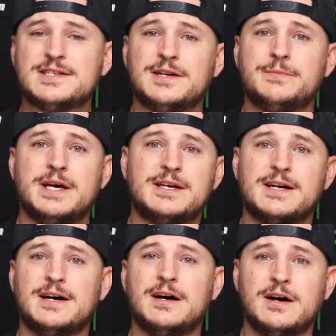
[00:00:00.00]
going to make
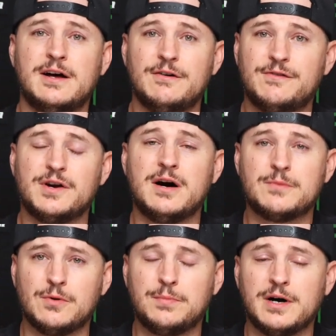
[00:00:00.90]
a
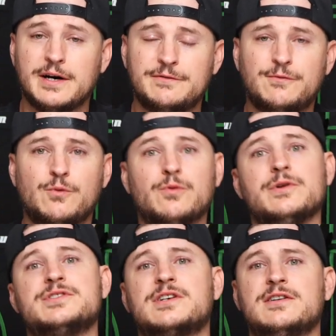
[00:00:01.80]
phenomenal pod
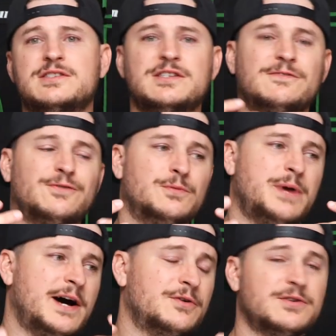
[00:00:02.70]
for sauces, for
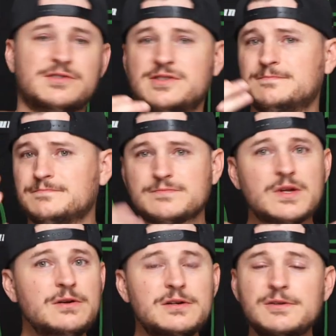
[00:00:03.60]
powders,
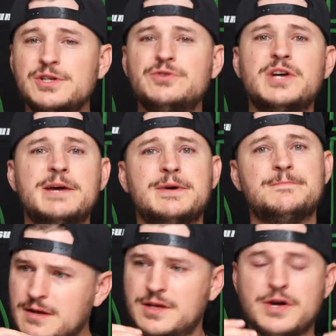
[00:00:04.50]
you name
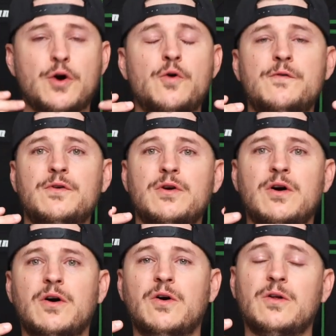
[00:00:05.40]
it. The
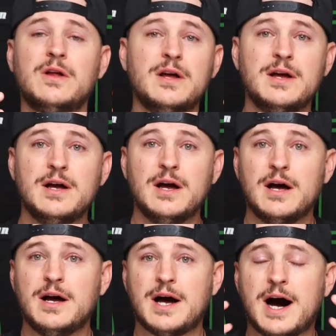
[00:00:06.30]
overall
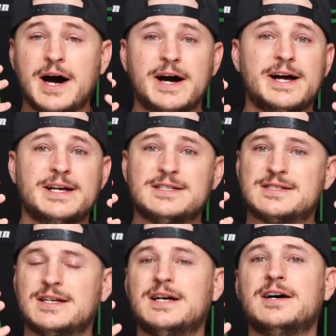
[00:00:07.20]

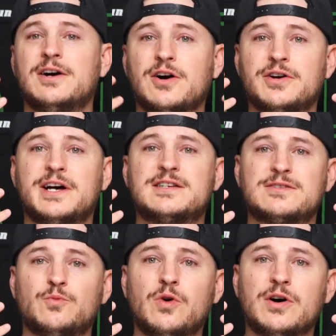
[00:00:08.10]
eyes are nice
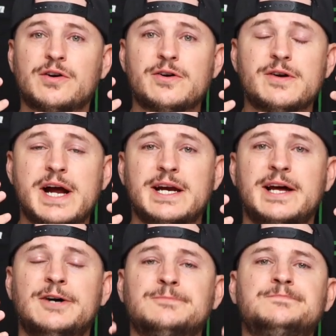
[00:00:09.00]
and watery right
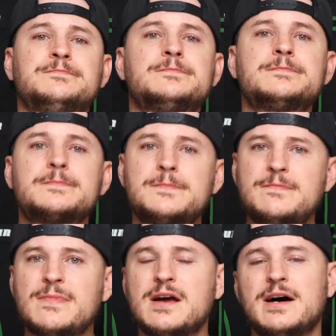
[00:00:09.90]
now.
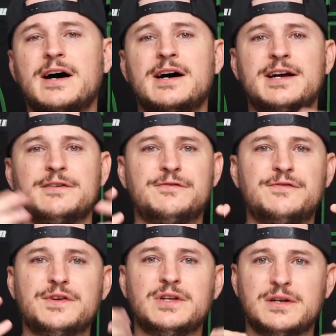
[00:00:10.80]
I can
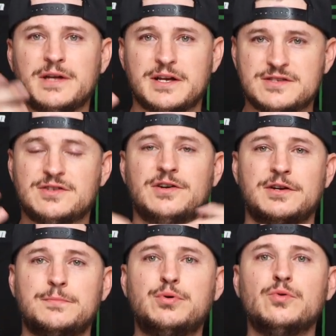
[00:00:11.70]
feel it like starting
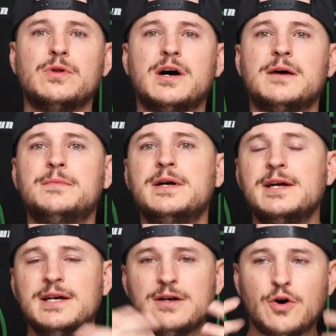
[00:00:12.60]
to pool up,
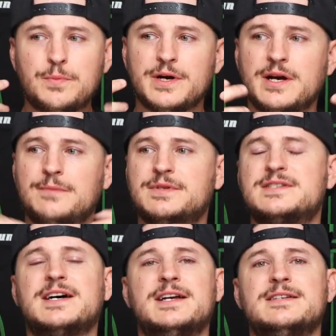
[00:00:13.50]
opening up the
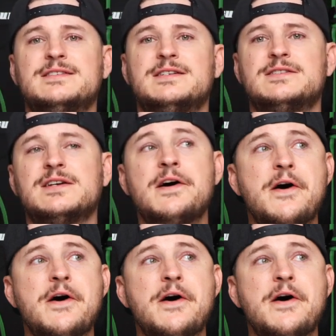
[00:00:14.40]
sinuses.